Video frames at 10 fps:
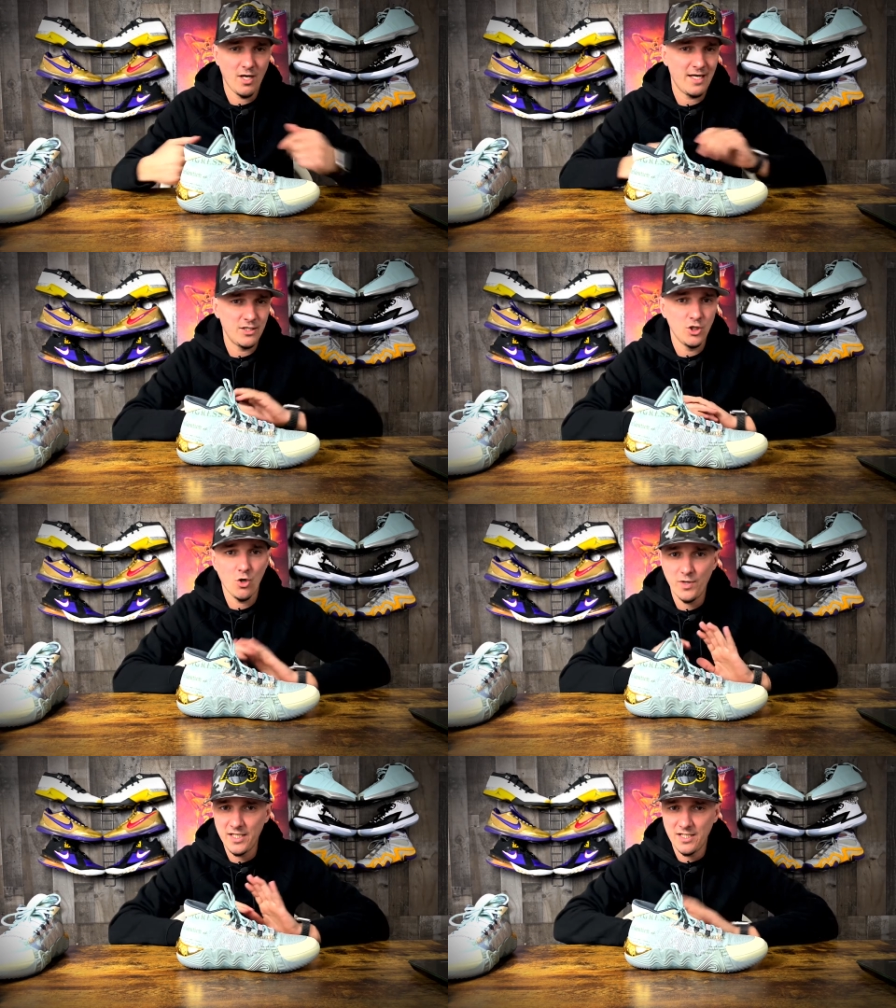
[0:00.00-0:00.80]
I had
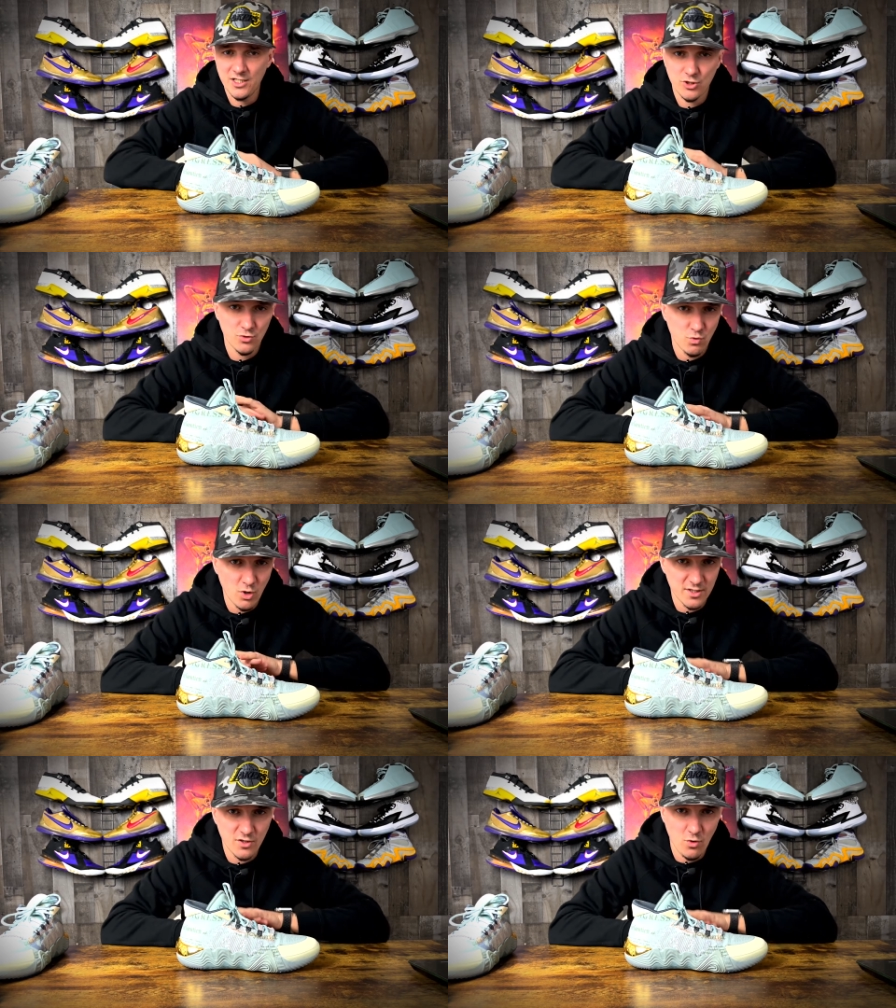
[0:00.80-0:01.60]
no heat issues
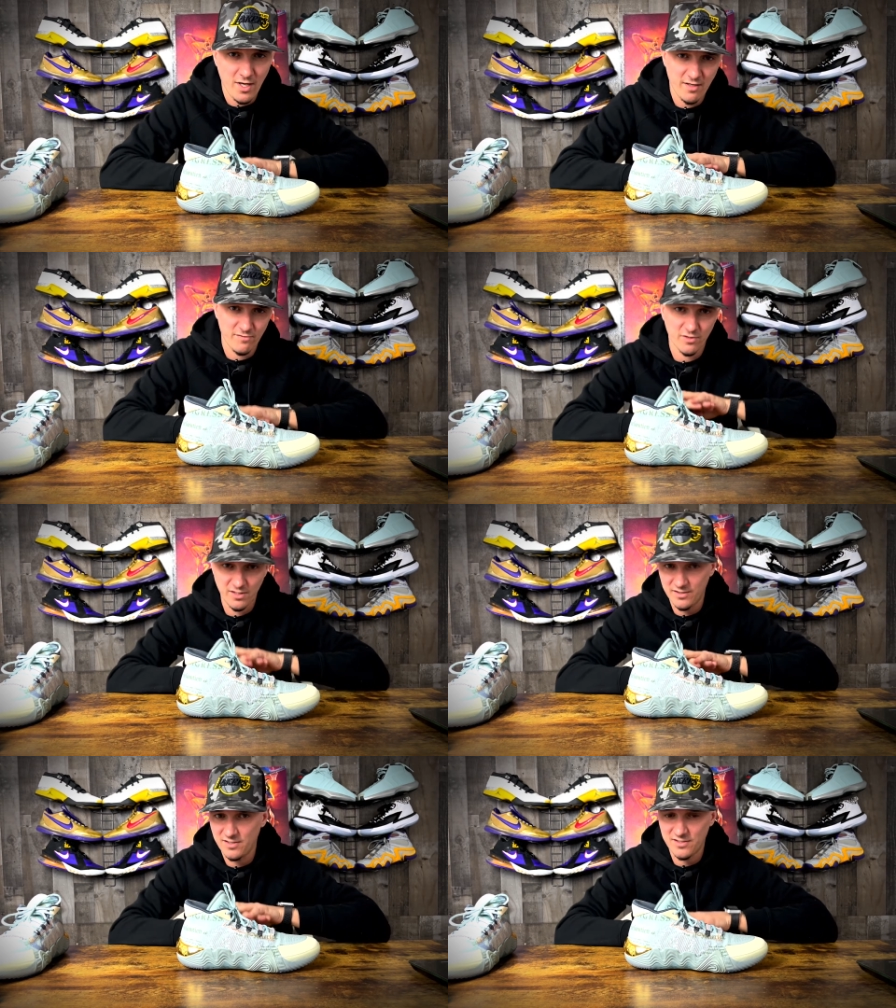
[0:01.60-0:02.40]
whatsoever
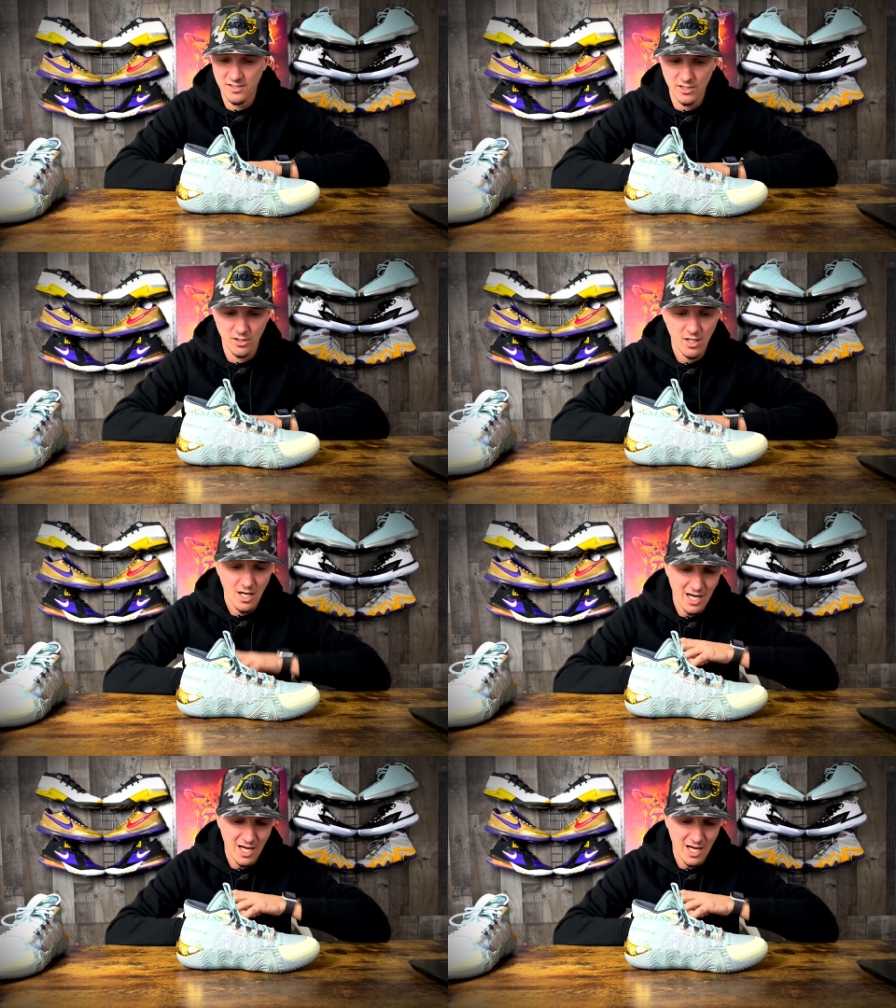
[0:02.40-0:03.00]
in this sneaker.